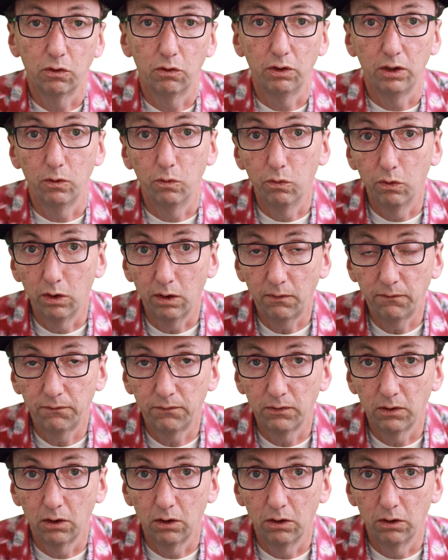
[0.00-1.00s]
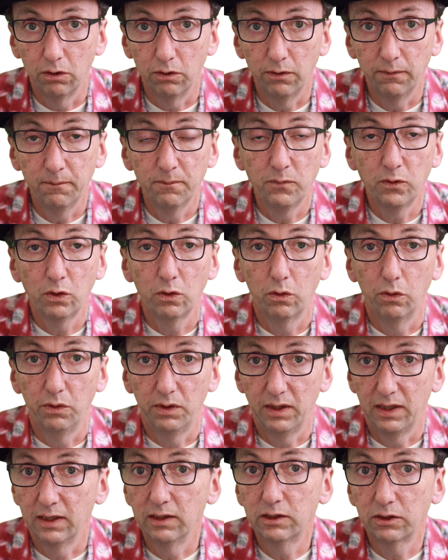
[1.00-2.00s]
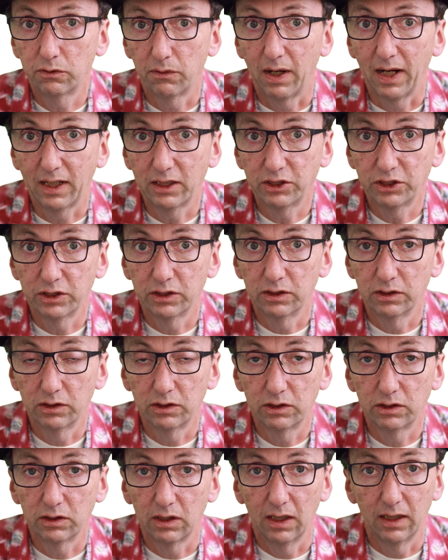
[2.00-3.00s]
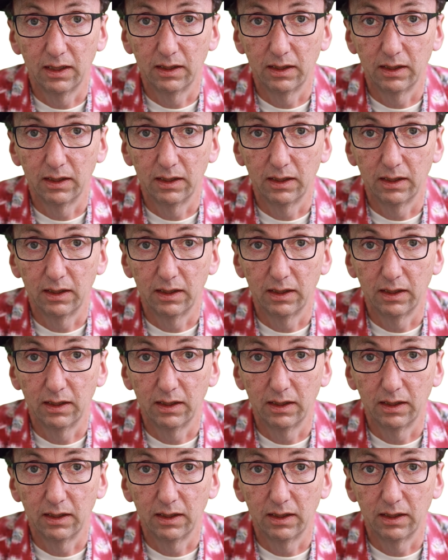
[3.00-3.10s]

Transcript: or the workflow, or the interactions,